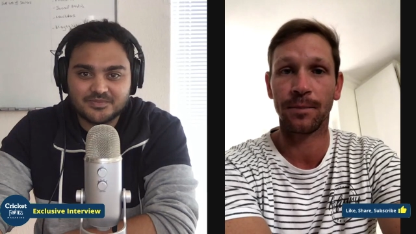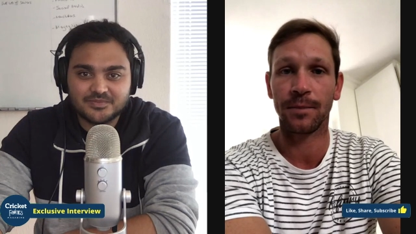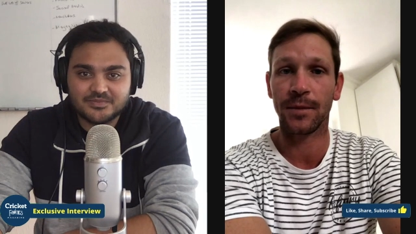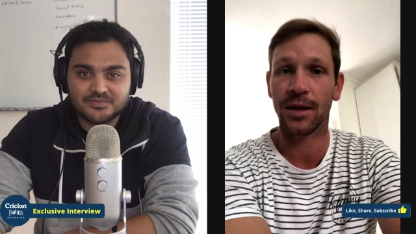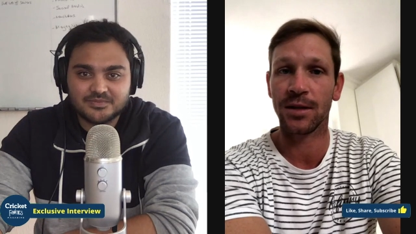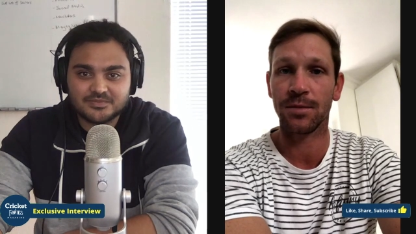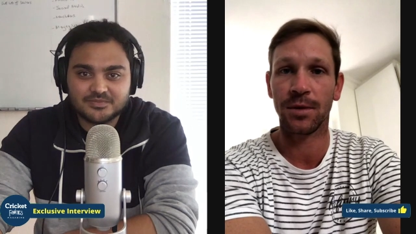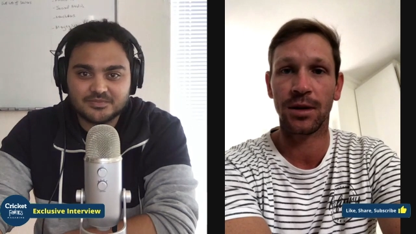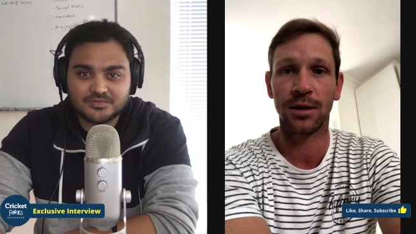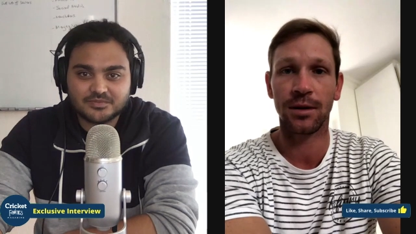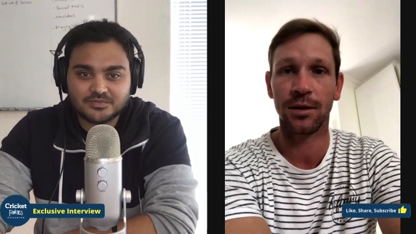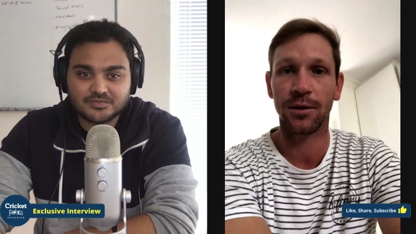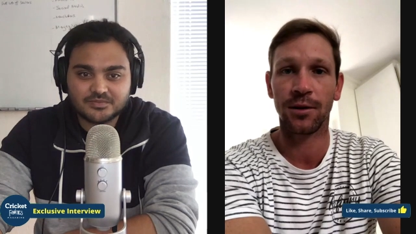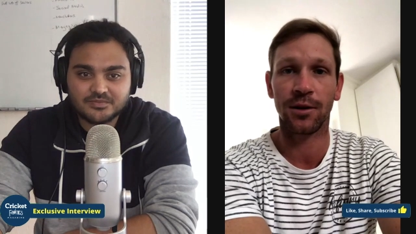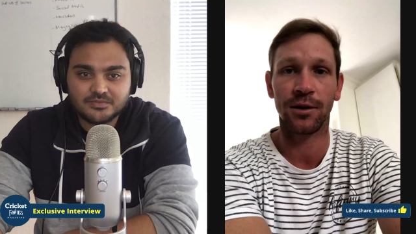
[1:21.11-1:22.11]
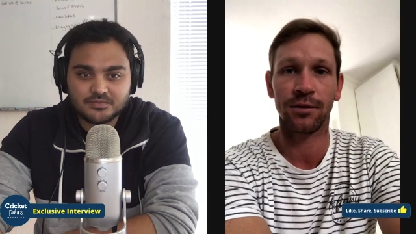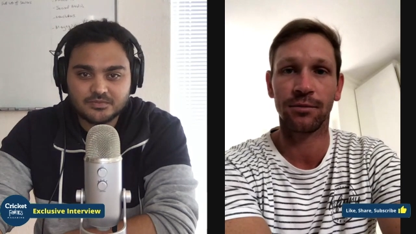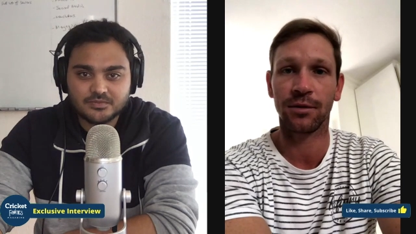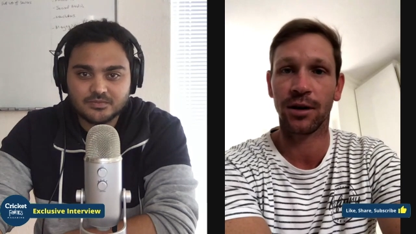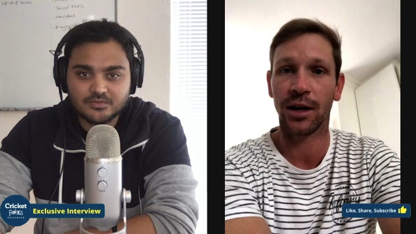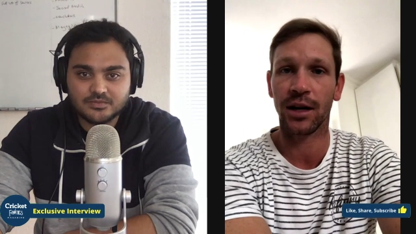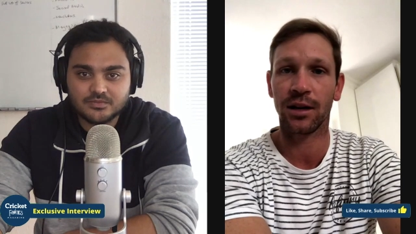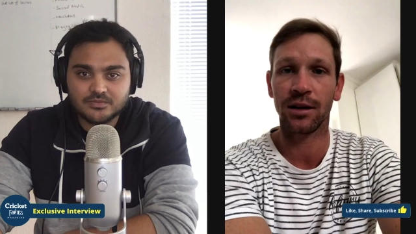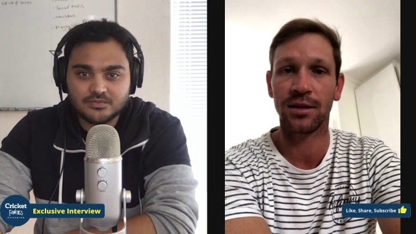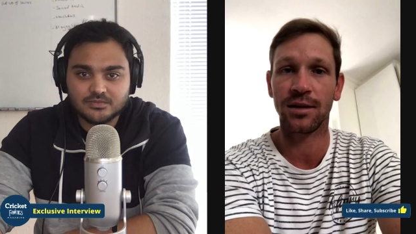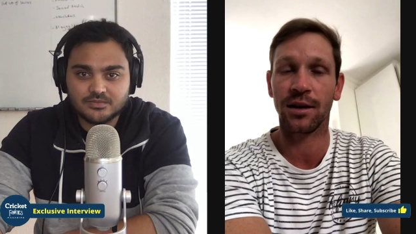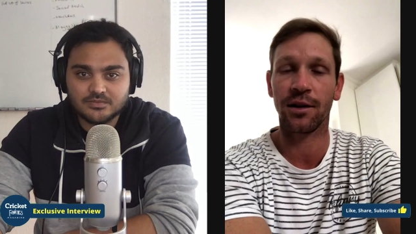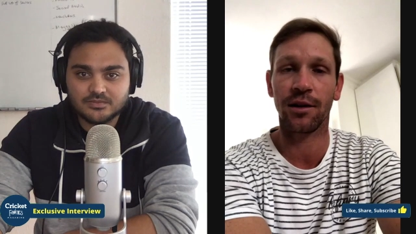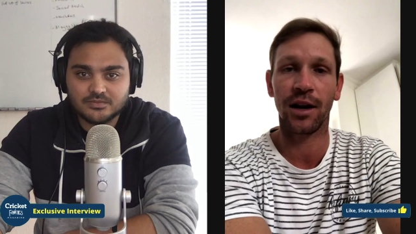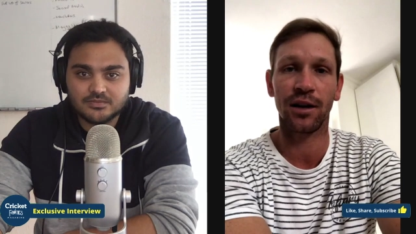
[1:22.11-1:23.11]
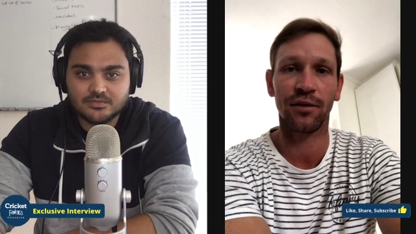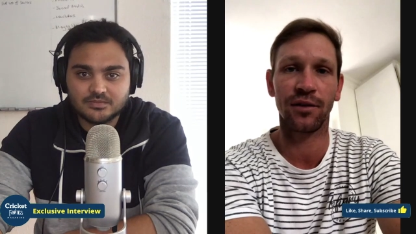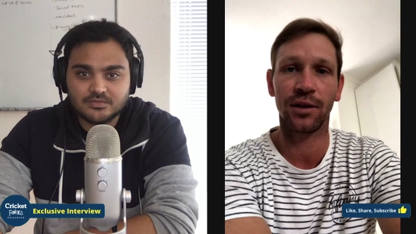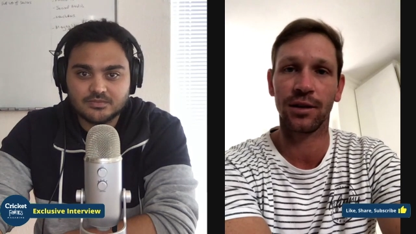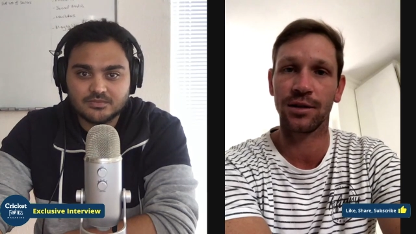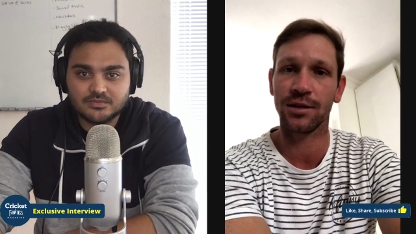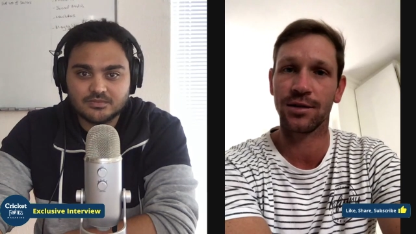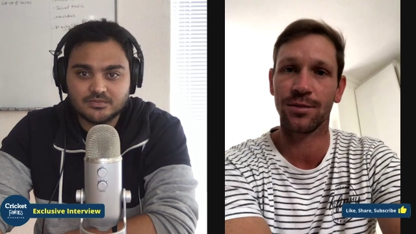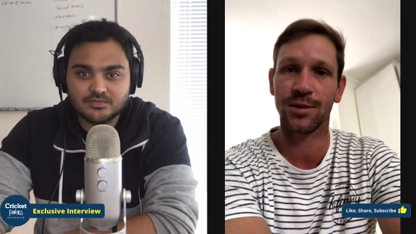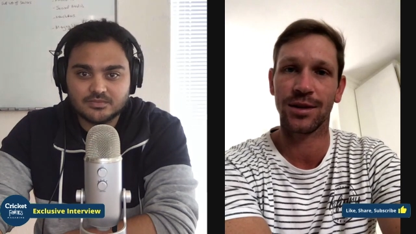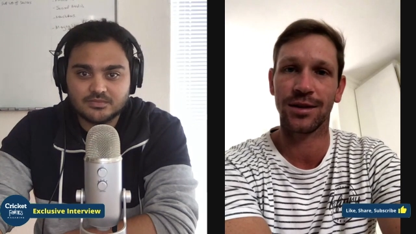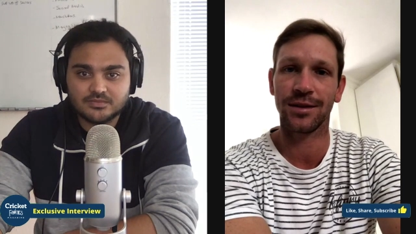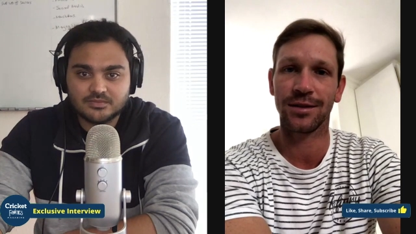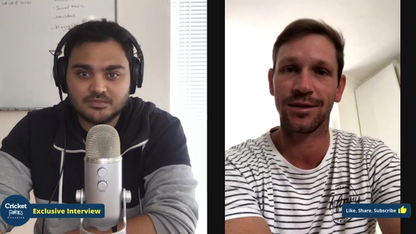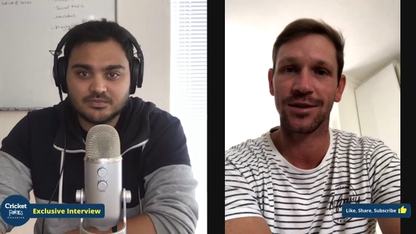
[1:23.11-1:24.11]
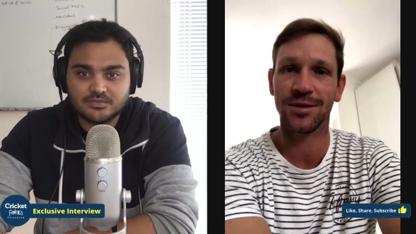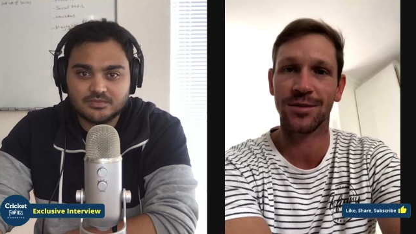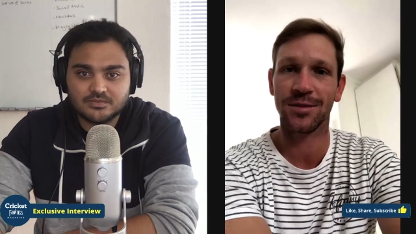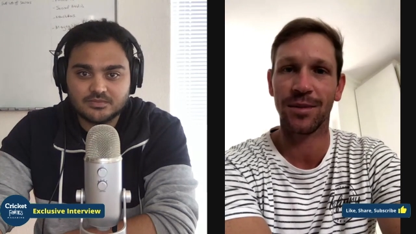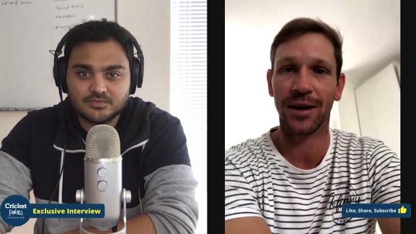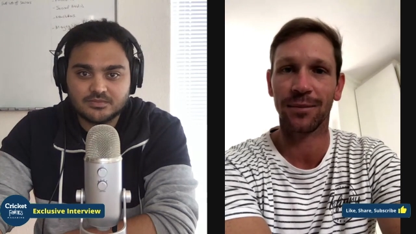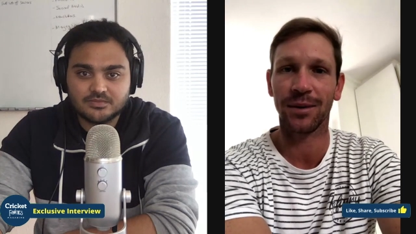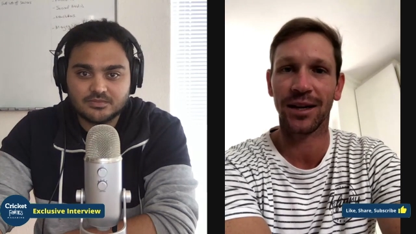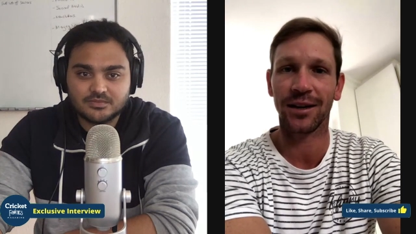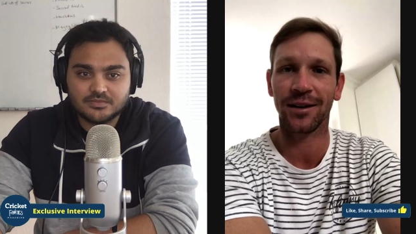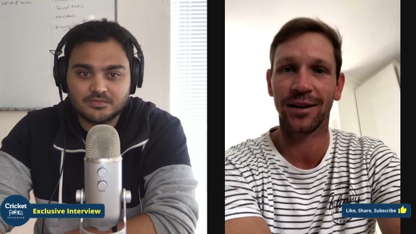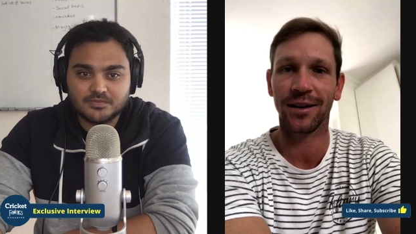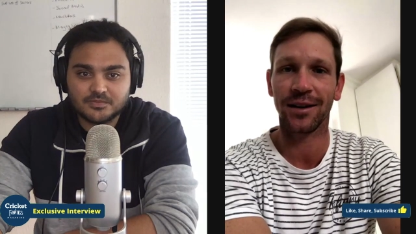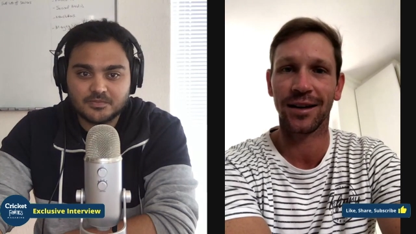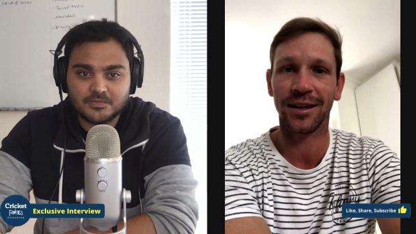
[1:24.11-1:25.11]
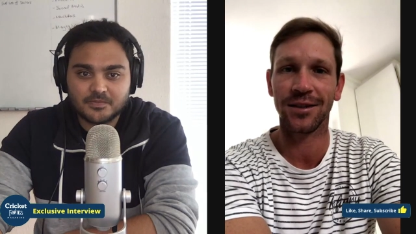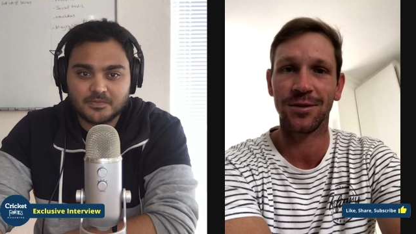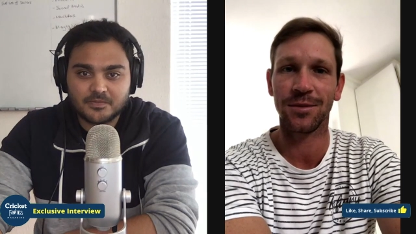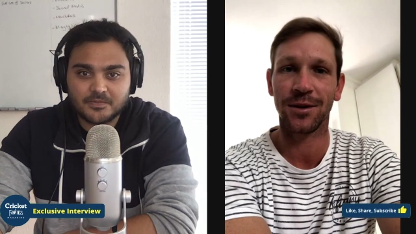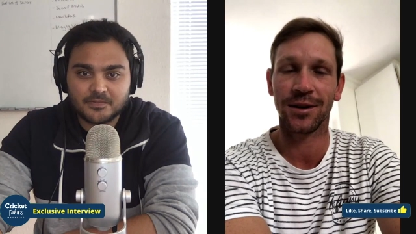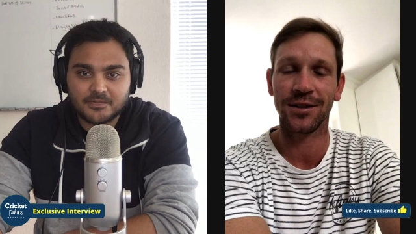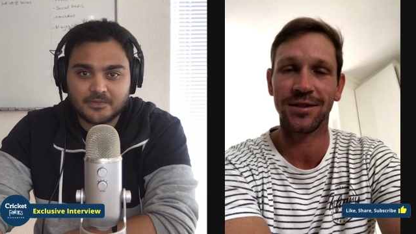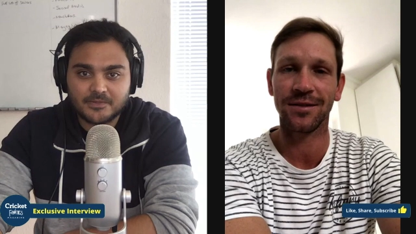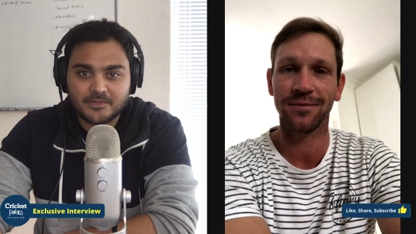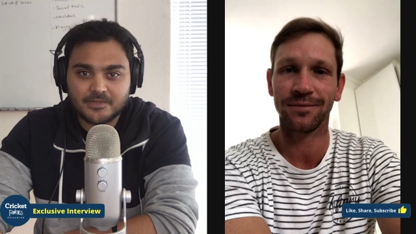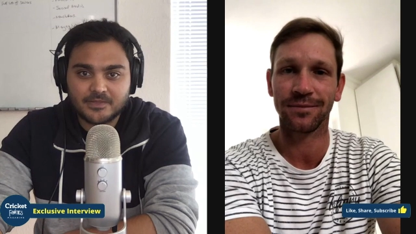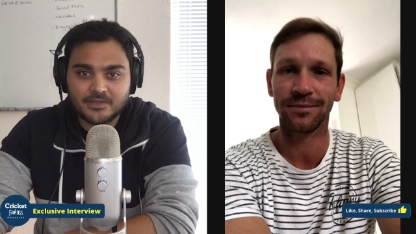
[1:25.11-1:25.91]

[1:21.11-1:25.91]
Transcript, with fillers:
Speaker 1: has been, yeah, great. It's a great feeling just to be back playing cricket again, to be honest.